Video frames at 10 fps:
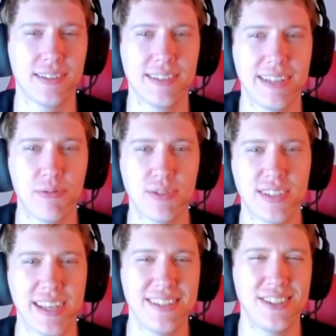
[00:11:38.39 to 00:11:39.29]
it was
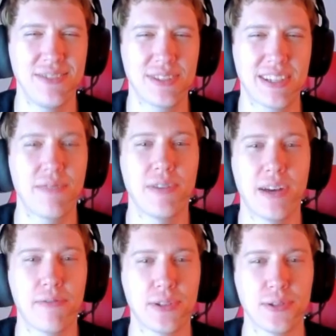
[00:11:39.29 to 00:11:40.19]
she was giving
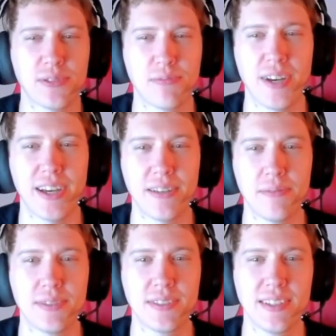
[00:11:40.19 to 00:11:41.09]
off those vibes.